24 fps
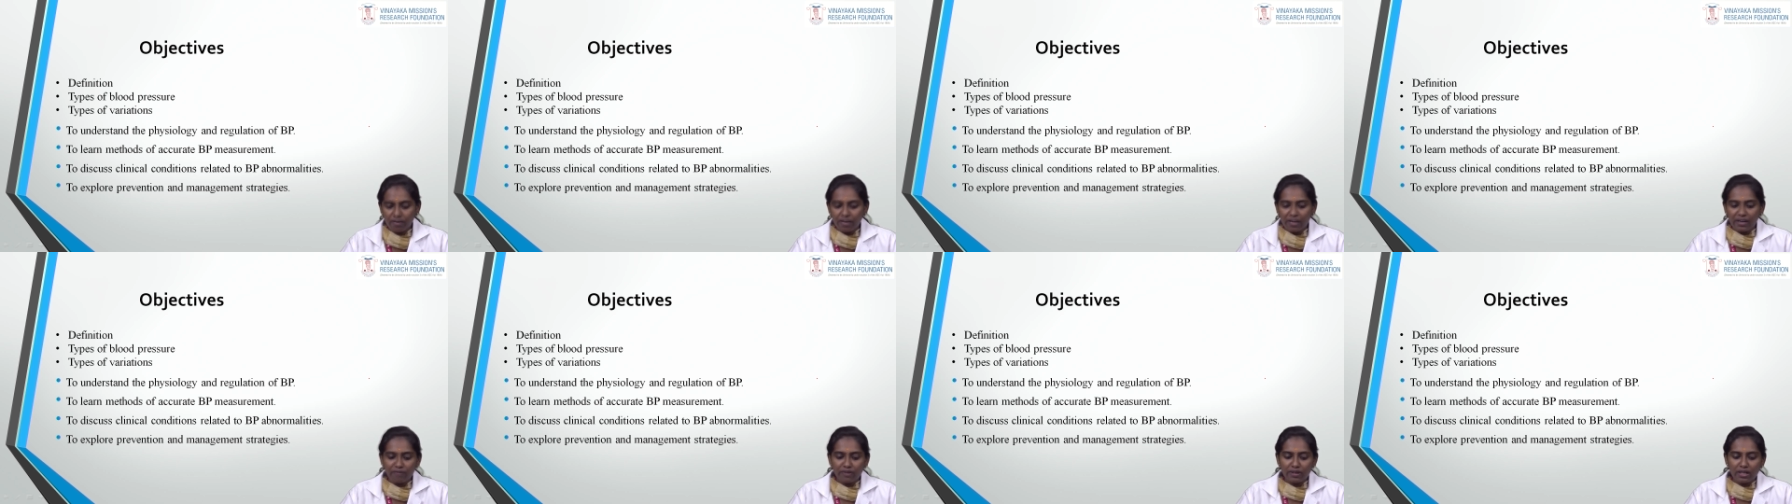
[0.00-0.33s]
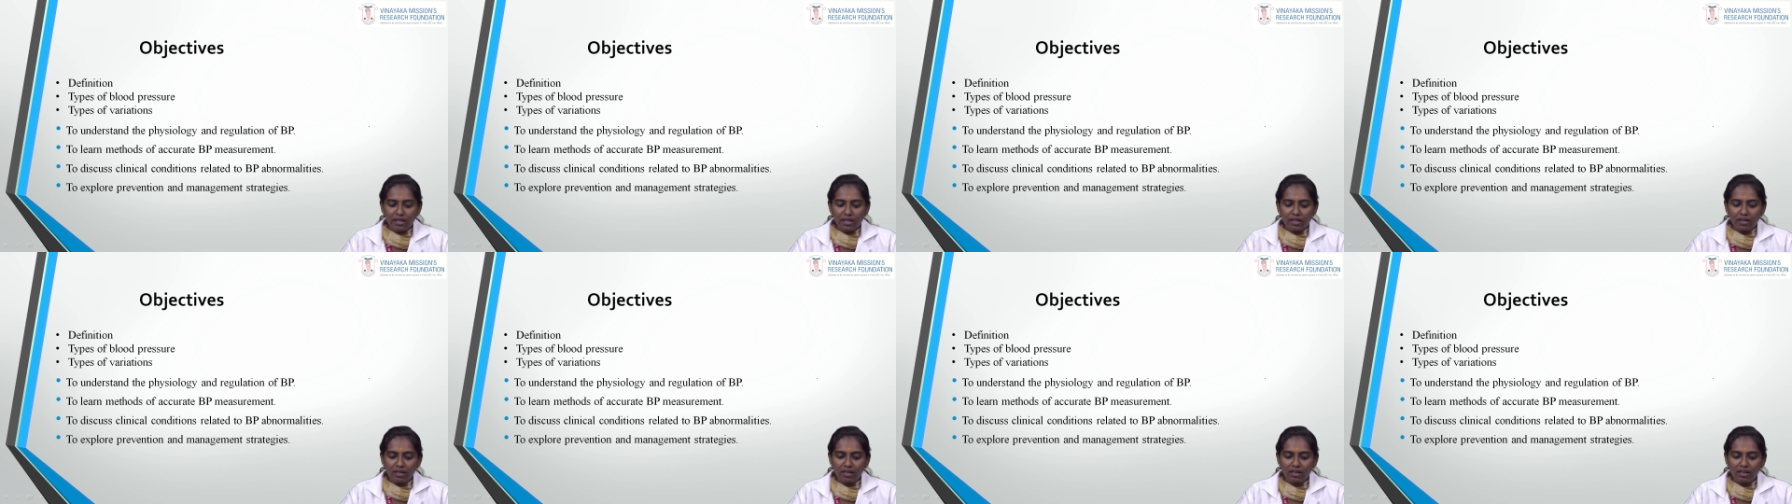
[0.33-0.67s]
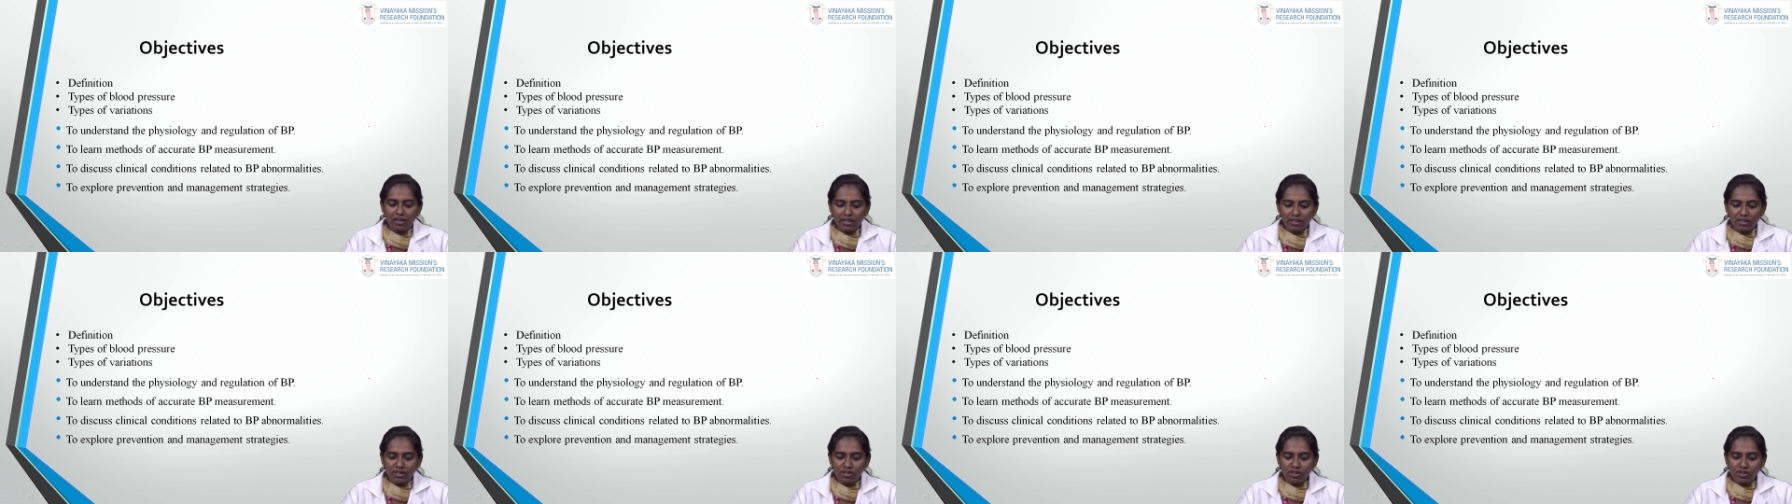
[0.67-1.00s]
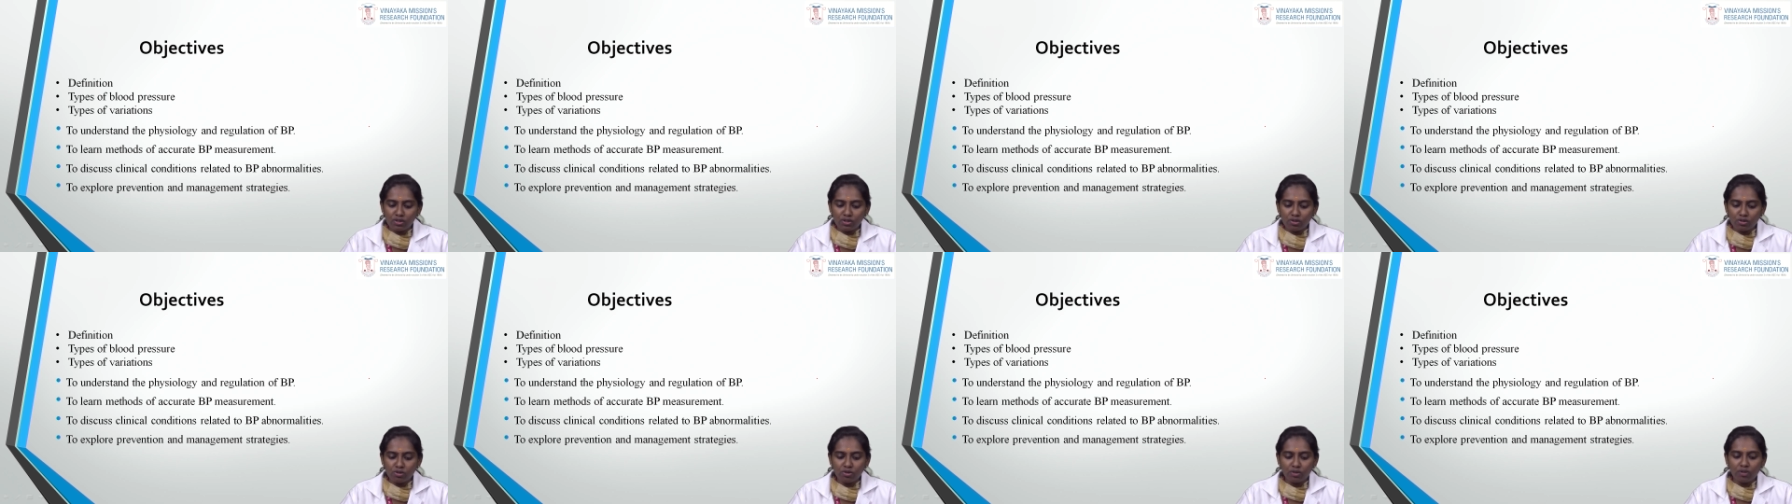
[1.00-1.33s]
and we will learn
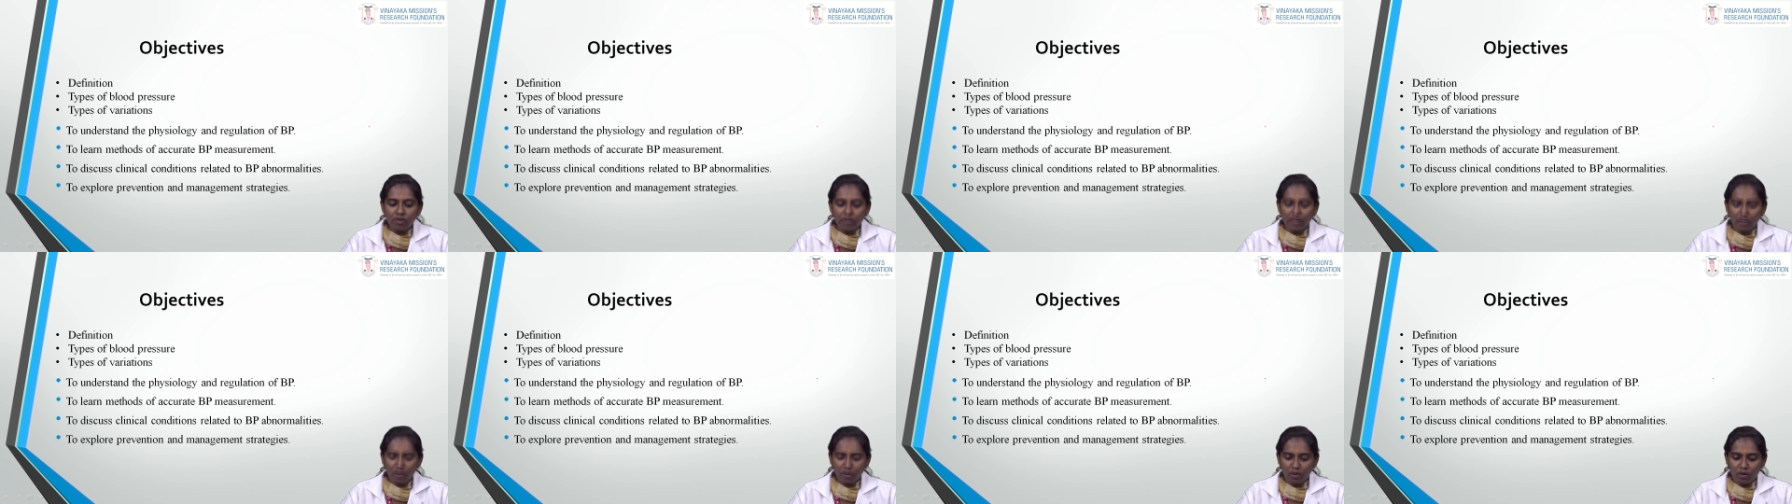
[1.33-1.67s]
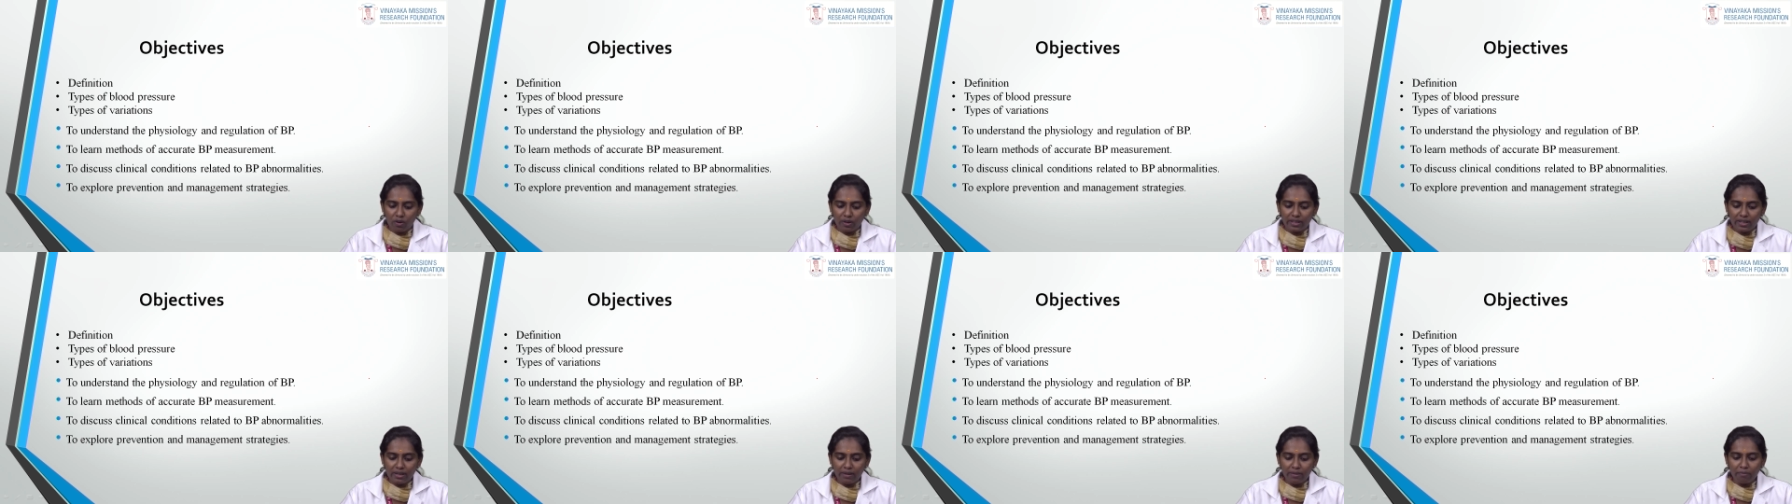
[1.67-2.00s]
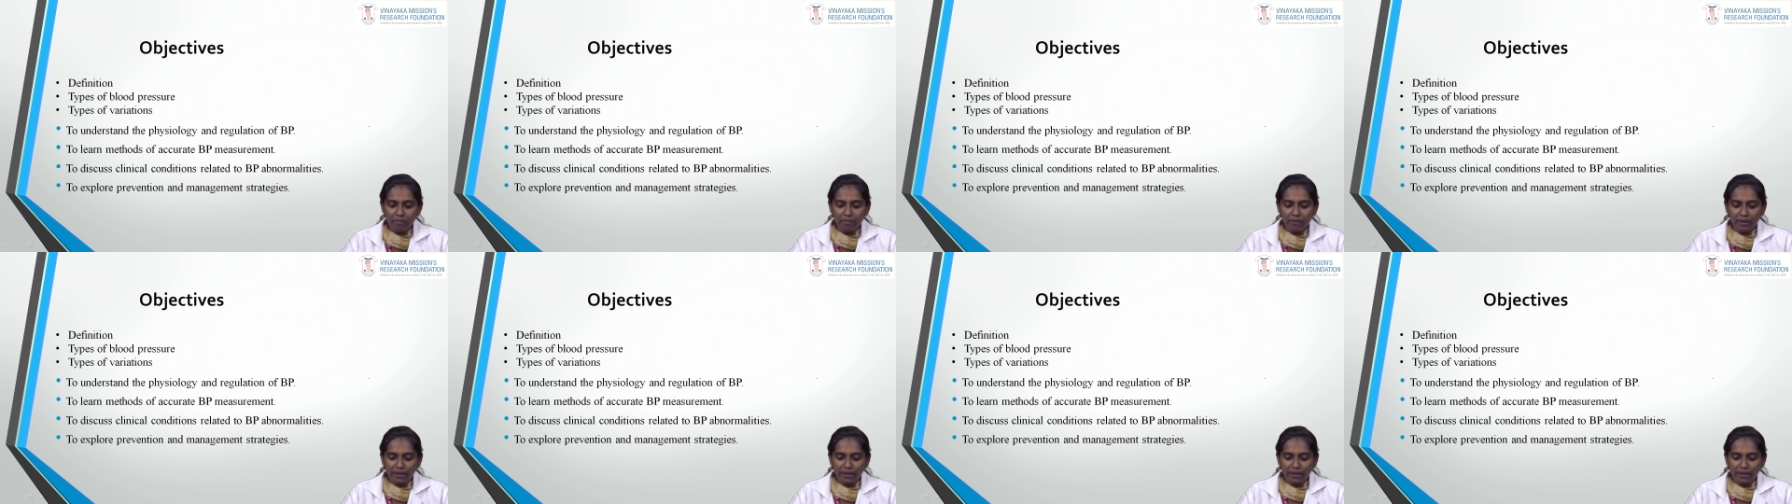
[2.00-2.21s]
to record the